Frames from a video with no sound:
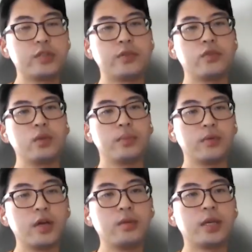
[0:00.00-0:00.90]
Foods, they've only been
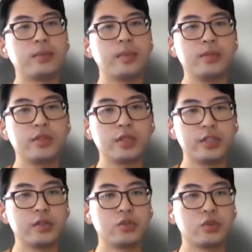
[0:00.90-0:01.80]
around like maybe
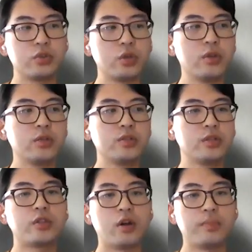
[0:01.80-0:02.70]
six years or so. They're a
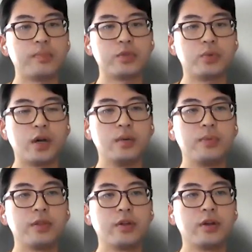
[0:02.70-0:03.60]
startup as well,
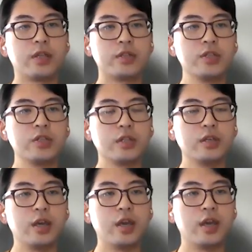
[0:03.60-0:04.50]
but they're
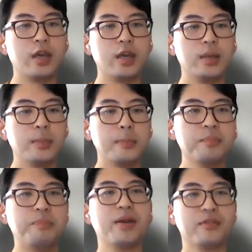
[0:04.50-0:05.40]
essentially a
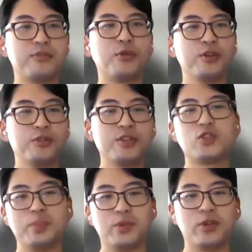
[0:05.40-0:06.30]
better-for-you
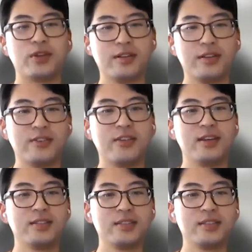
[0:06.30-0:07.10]
distributor. Right?